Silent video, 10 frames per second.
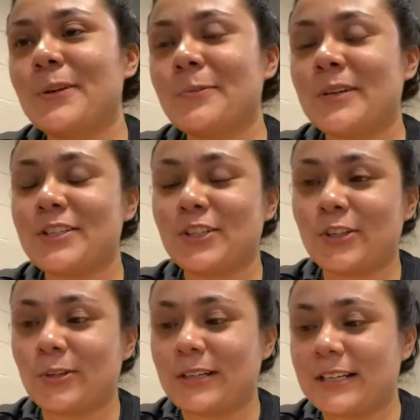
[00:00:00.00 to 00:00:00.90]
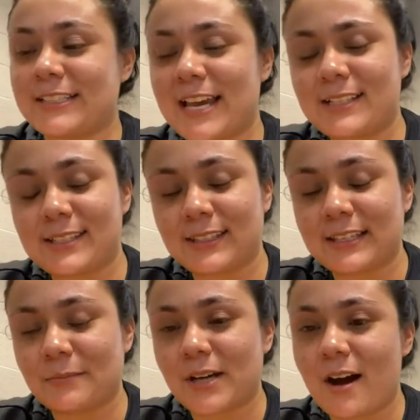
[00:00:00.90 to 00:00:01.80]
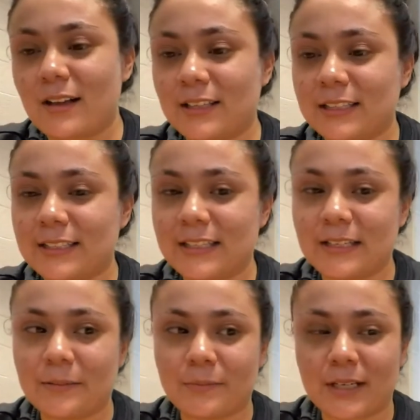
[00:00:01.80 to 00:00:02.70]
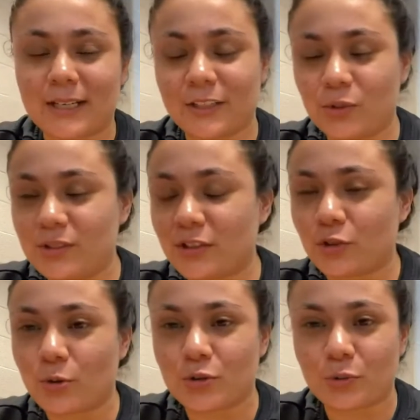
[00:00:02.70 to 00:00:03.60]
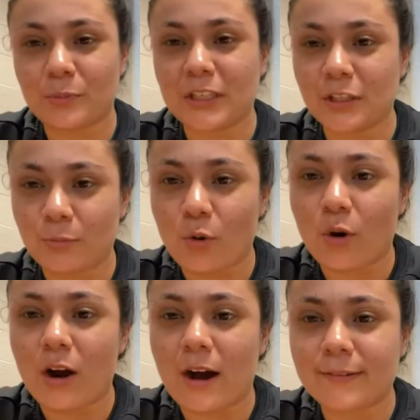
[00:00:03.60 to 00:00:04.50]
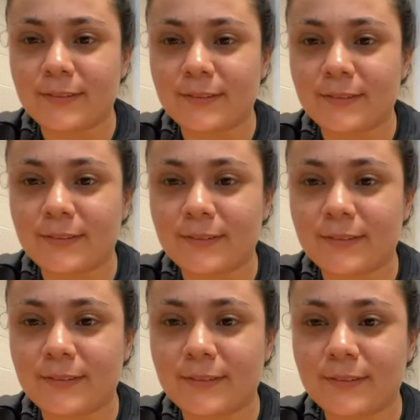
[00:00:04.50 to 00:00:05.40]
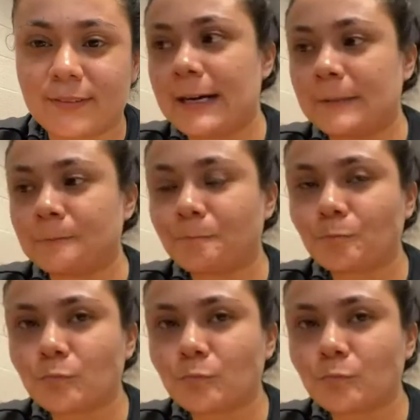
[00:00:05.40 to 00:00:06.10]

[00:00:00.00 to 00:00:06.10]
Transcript: much, you know, texting them, calling them, using social media more often, and